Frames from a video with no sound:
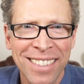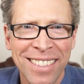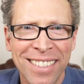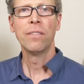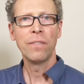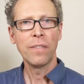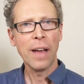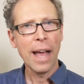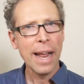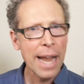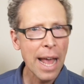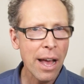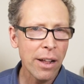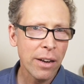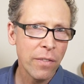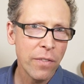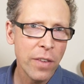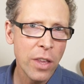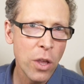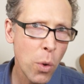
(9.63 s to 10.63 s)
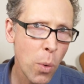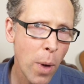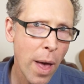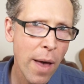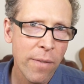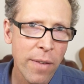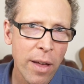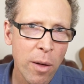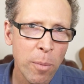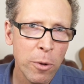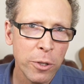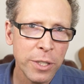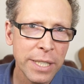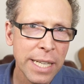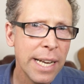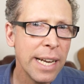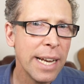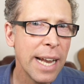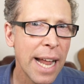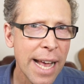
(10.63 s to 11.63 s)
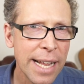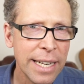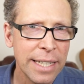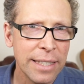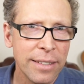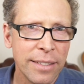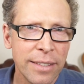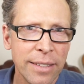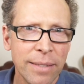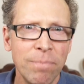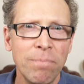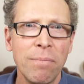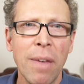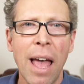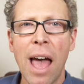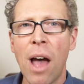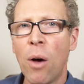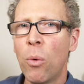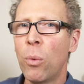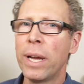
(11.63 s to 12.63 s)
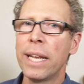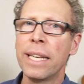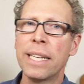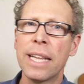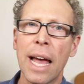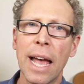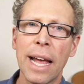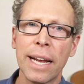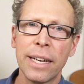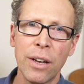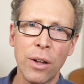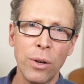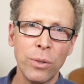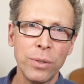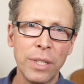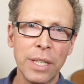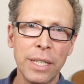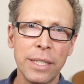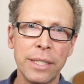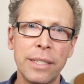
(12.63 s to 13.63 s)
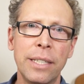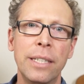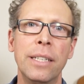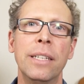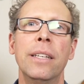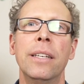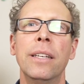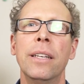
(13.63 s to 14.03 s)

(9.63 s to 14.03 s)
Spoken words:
Find out if you have elbow tendinitis, how we diagnose it,